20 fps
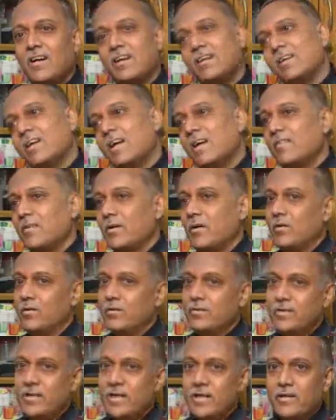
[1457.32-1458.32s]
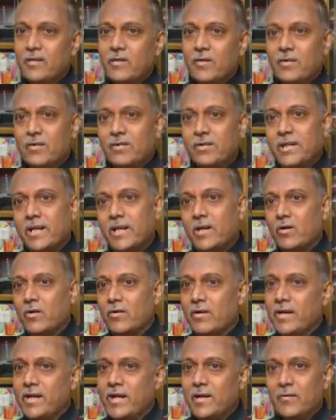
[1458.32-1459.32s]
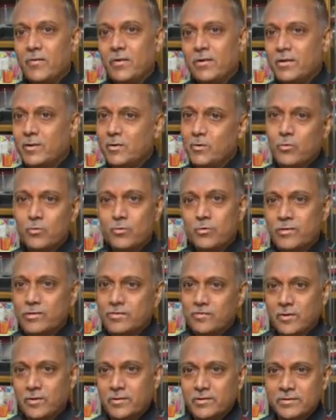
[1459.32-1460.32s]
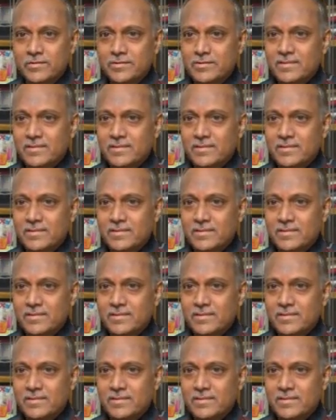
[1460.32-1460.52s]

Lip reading: and take a holiday, I want to do this for you.